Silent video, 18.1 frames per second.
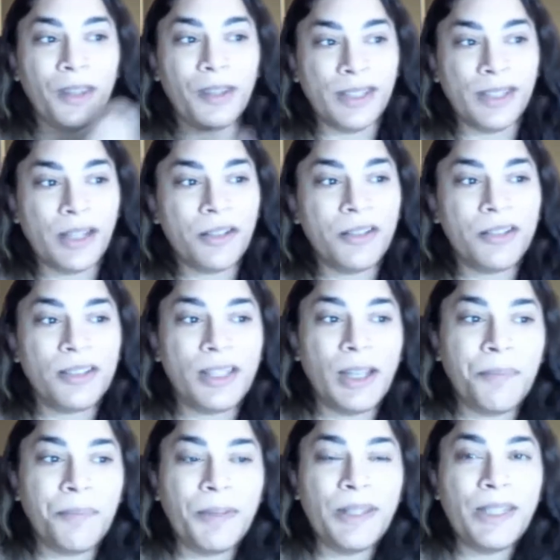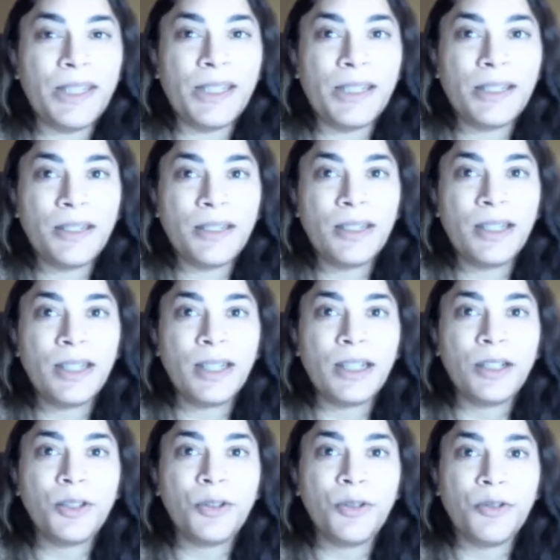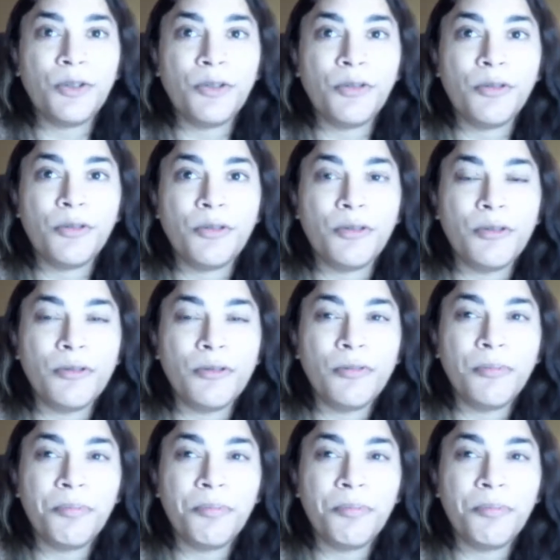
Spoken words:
Second step is to